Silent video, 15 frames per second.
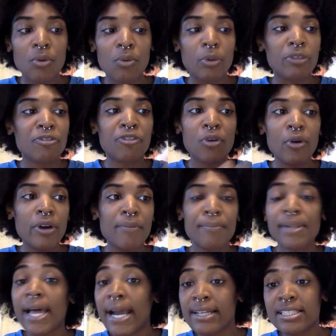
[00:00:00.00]
with foreign
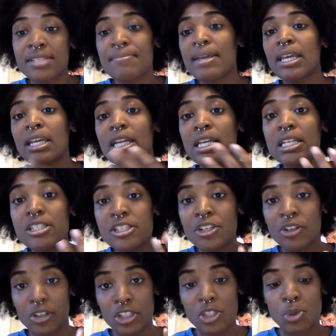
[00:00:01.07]
blacks to make it
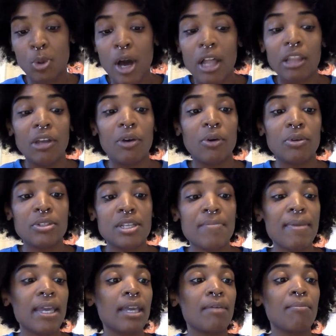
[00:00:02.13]
easier to swallow, to
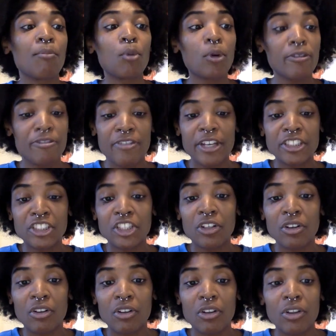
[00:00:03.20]
make it more
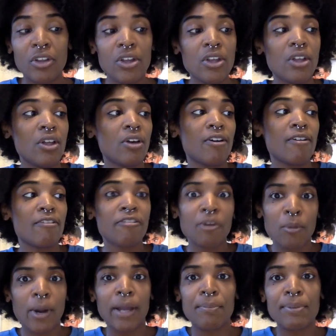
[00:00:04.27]
fictional for
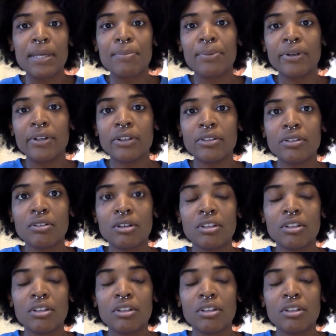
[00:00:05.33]
white people.